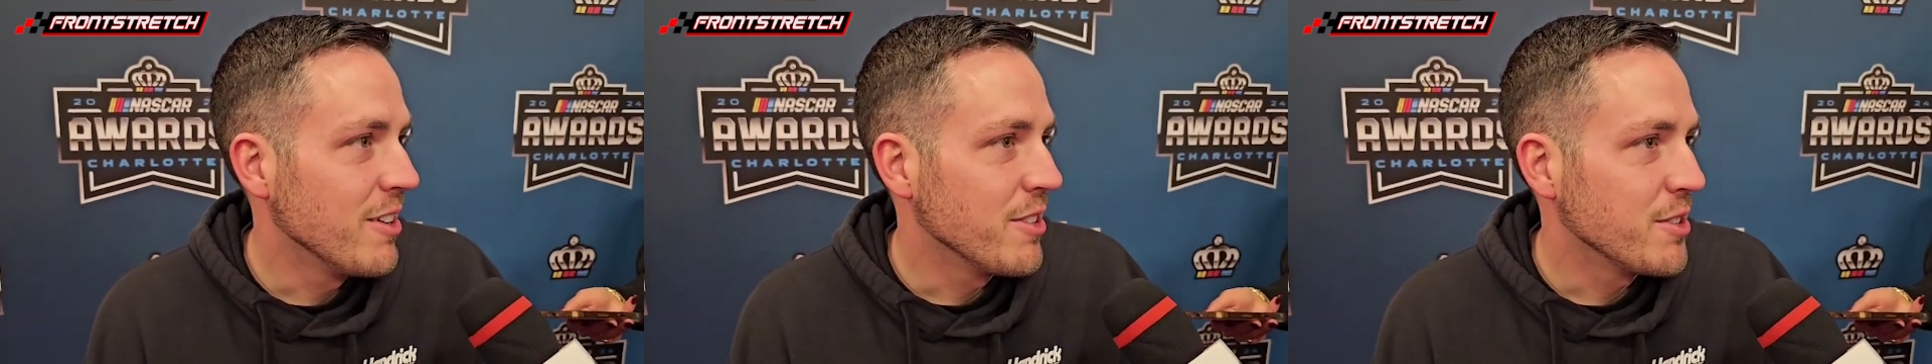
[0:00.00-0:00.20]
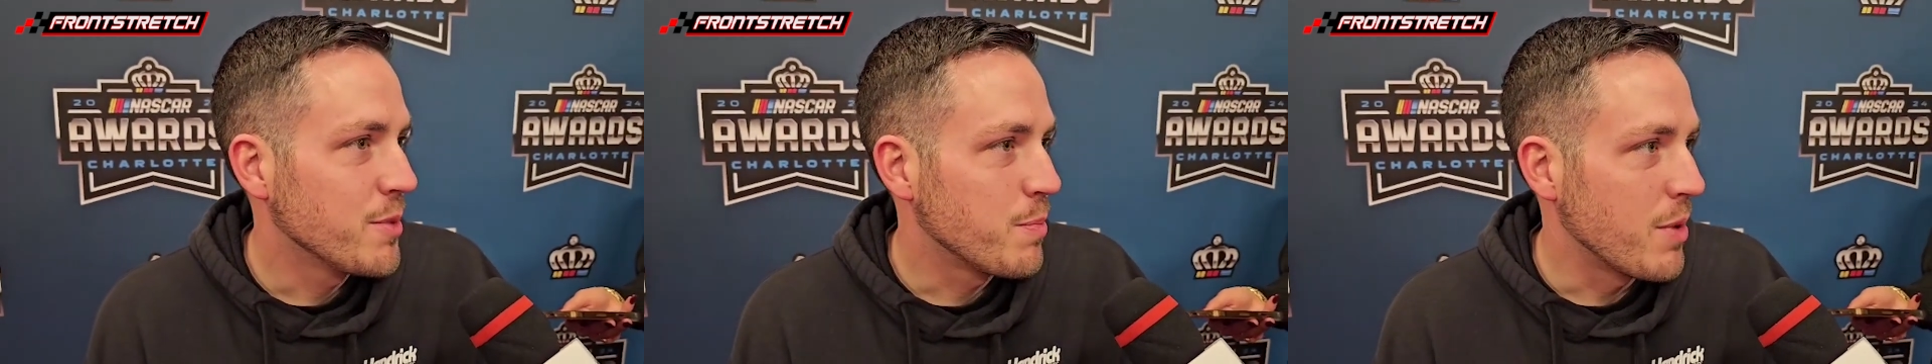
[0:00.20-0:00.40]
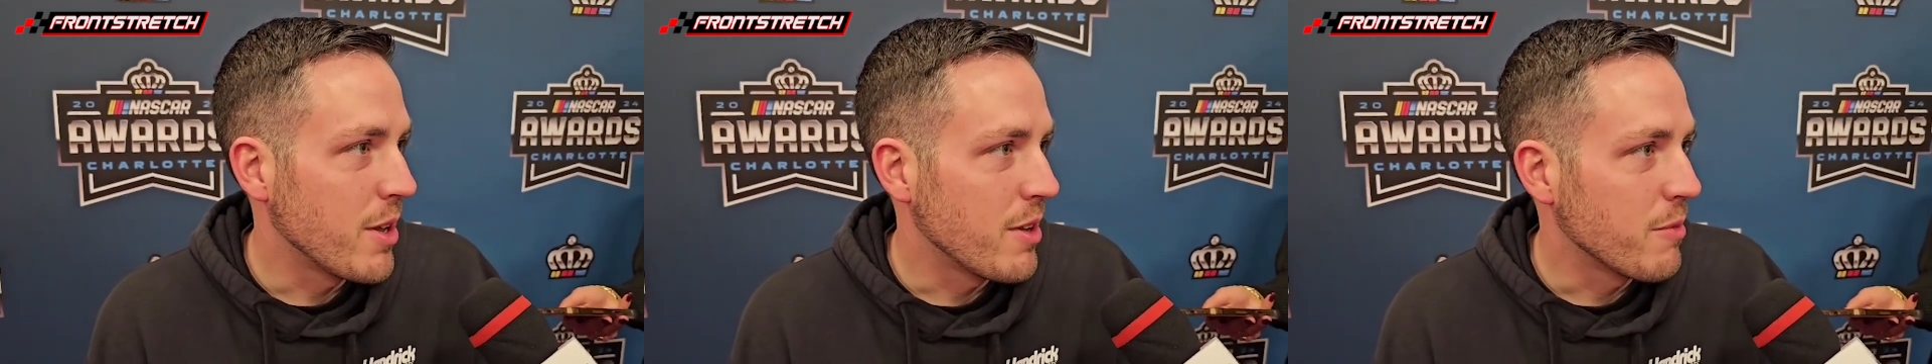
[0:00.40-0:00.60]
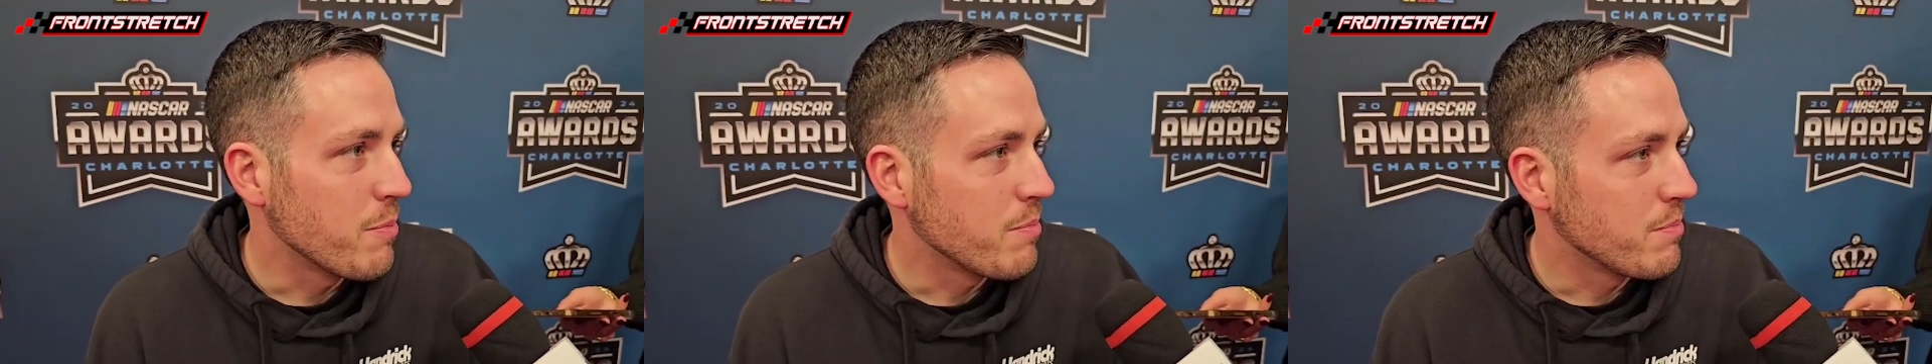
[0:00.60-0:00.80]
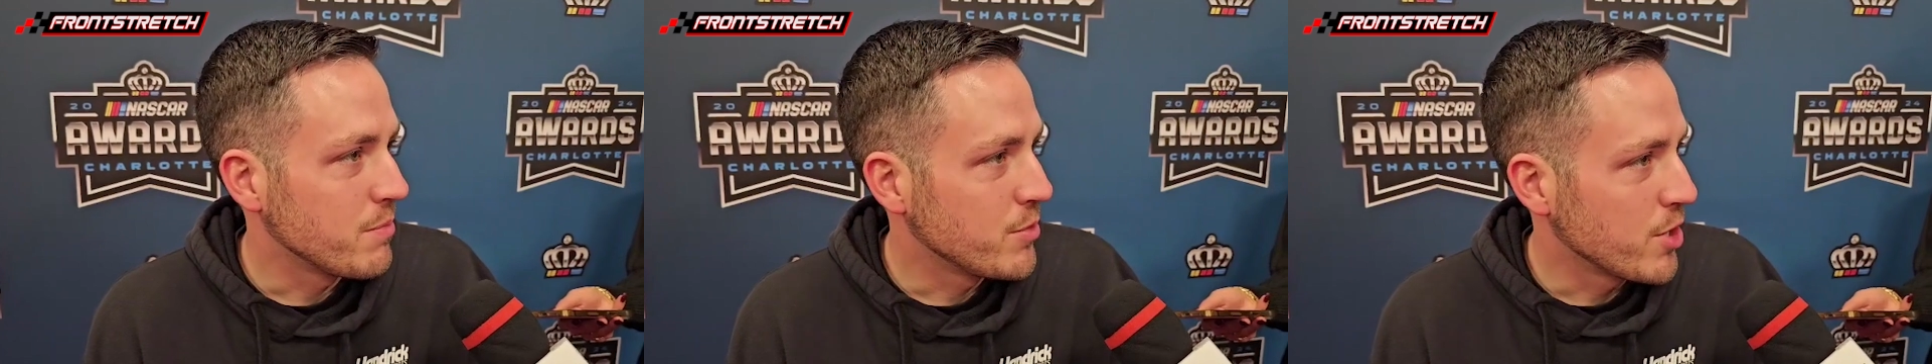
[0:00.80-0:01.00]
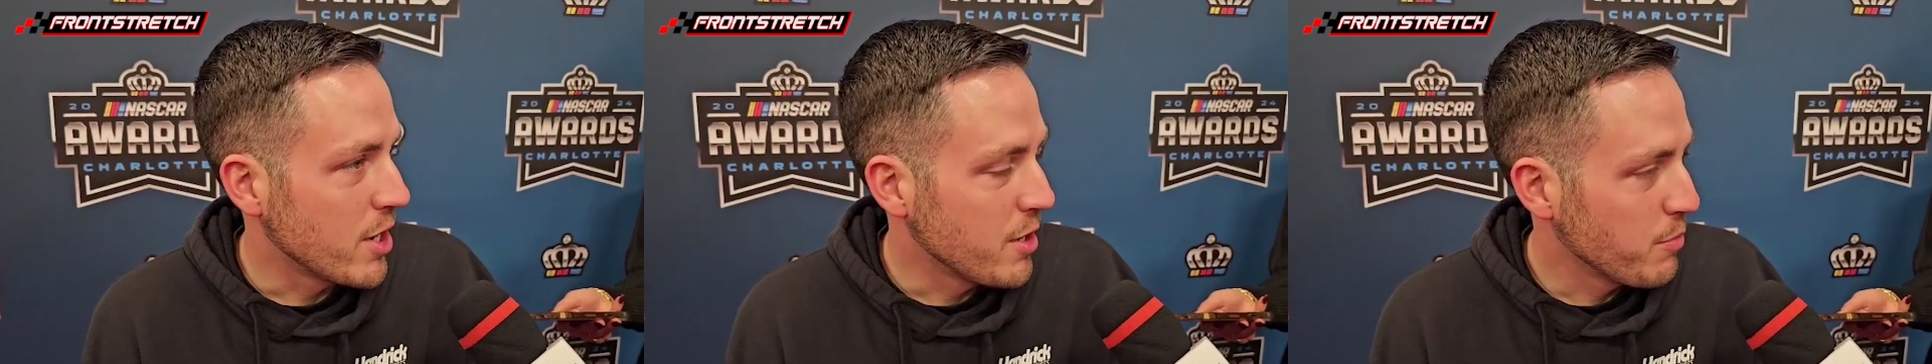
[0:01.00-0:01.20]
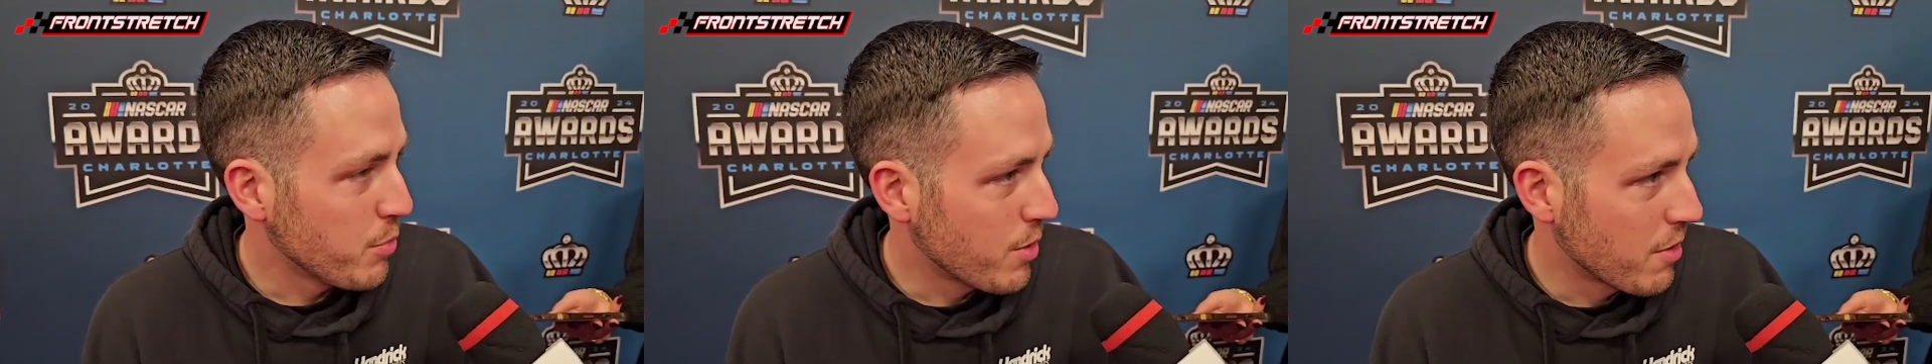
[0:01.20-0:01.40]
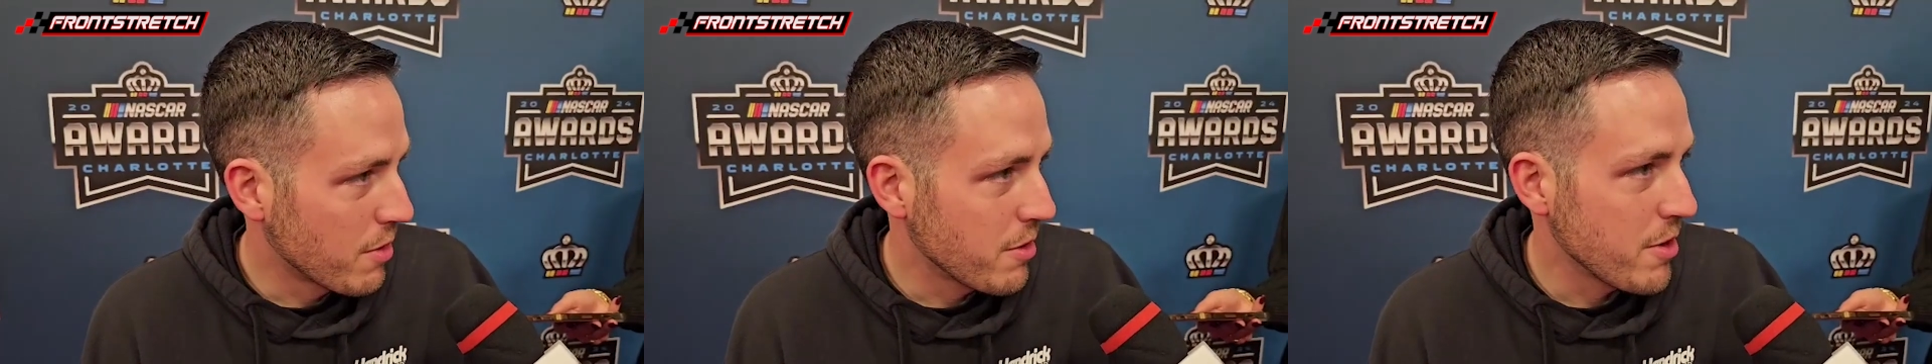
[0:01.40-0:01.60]
it's been a giant
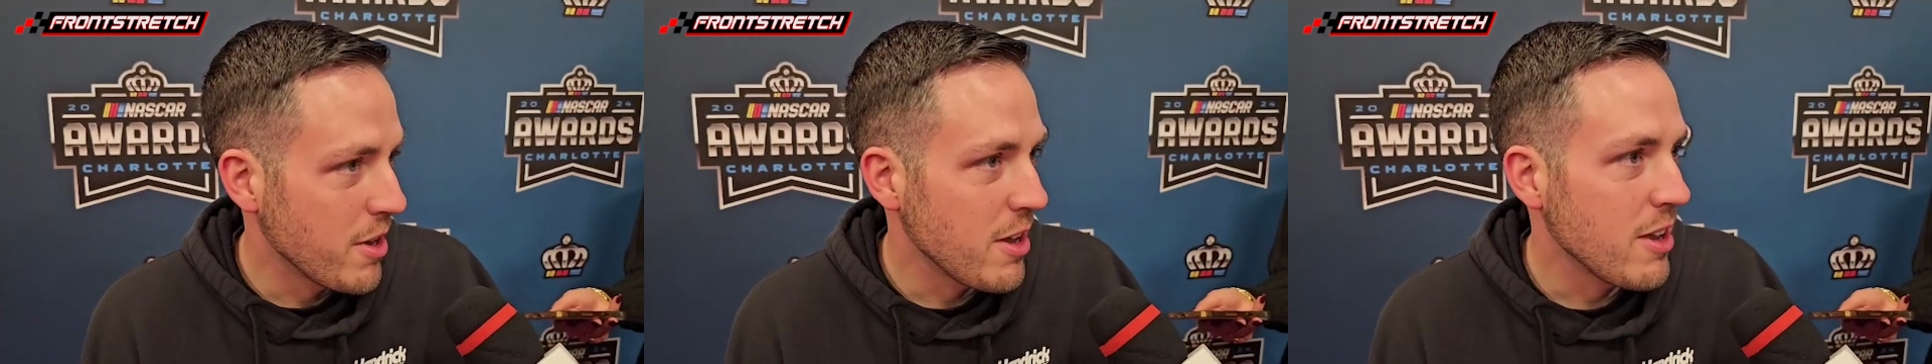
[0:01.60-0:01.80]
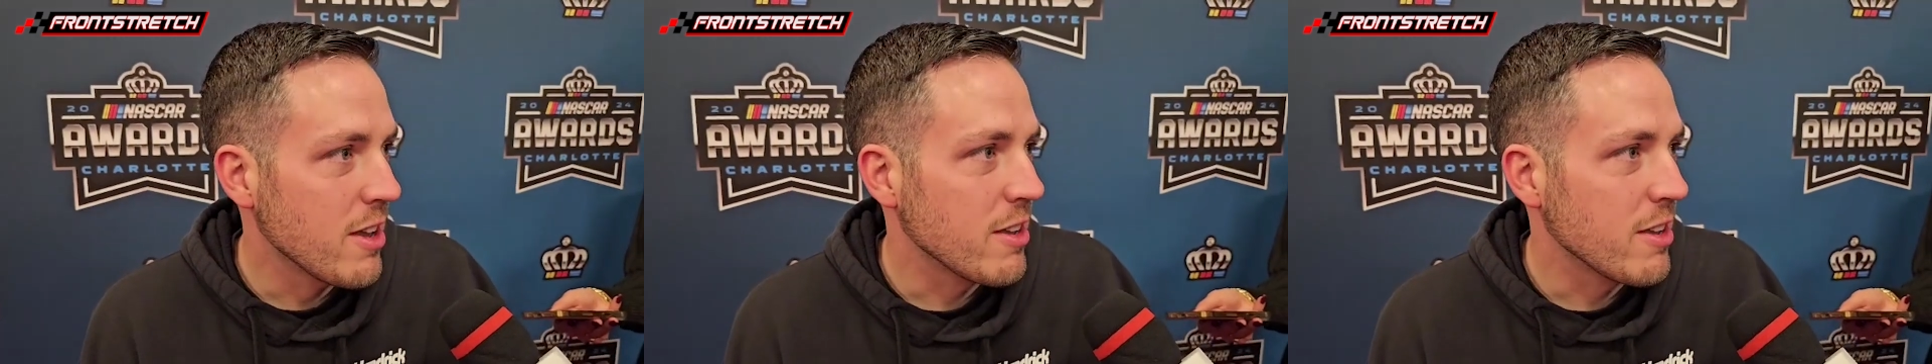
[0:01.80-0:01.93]
party,